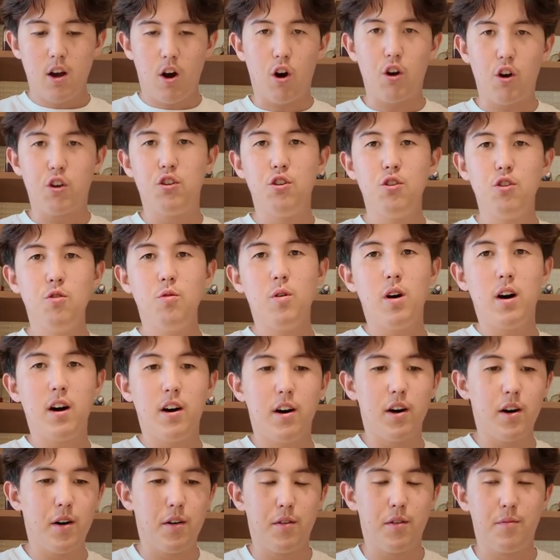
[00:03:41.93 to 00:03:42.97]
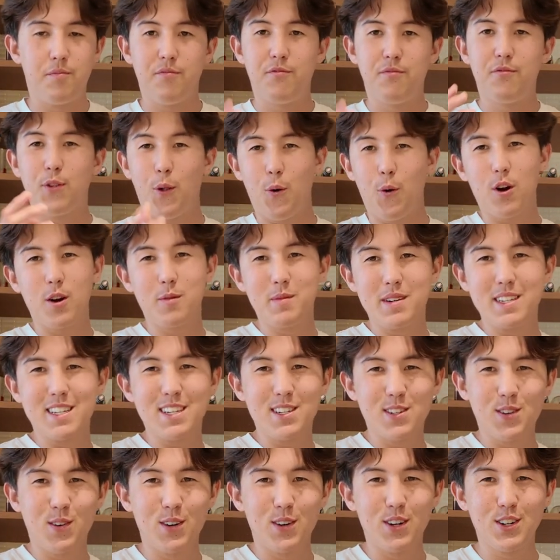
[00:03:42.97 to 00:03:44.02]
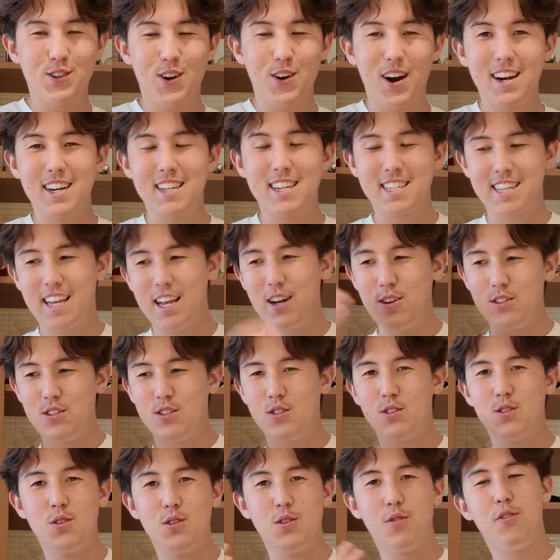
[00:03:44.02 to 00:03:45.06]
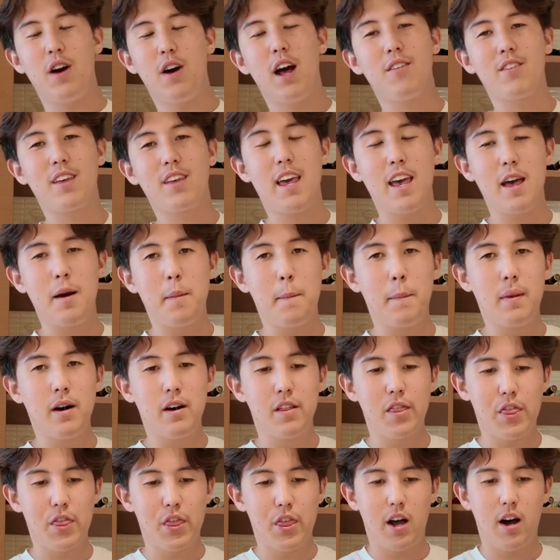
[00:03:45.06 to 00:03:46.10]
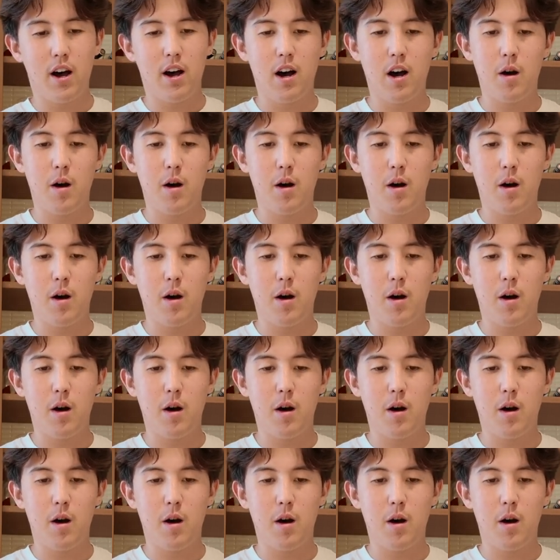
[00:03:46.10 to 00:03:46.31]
are you a flooring business owner trying to scale to 5K a month